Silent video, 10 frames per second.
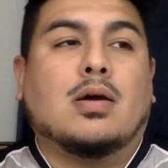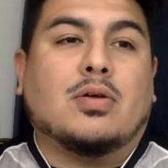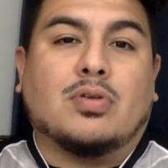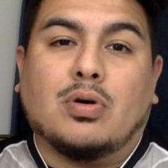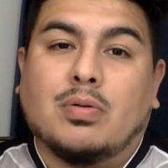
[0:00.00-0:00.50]

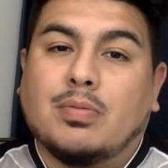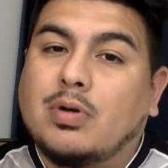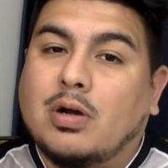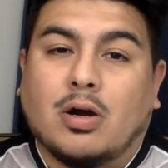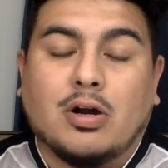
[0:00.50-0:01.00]
So,
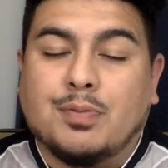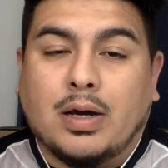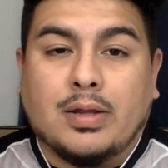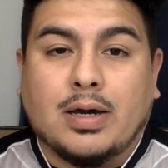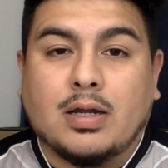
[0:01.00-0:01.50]
card is
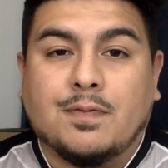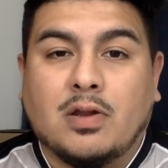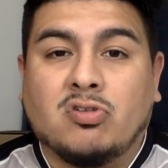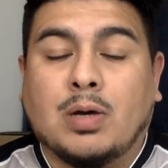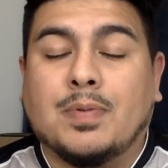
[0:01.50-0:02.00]
probably not going to
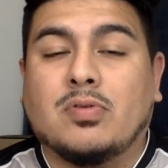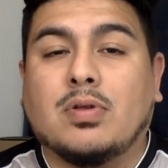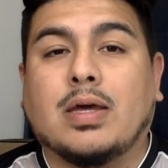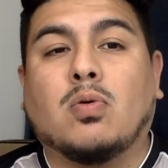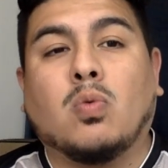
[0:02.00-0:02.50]
finish up until
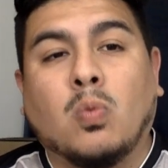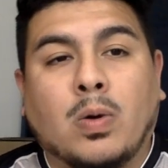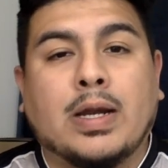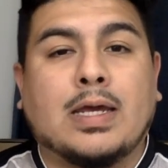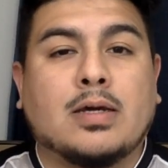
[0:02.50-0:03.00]
like
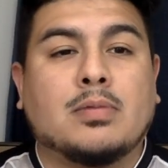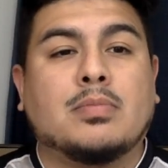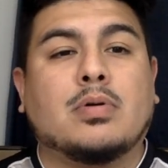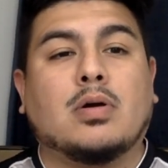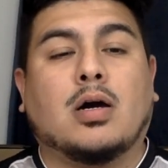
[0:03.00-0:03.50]
1
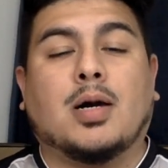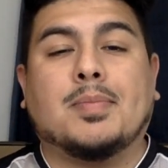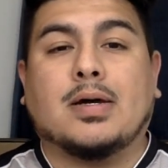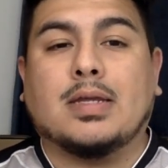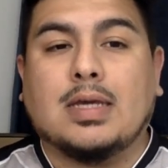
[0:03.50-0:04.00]
a.m.
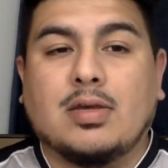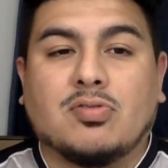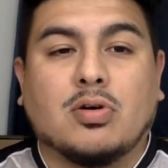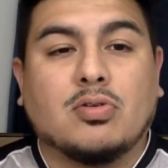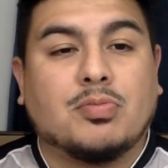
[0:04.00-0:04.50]
On the East
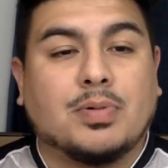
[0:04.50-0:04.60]
Coast.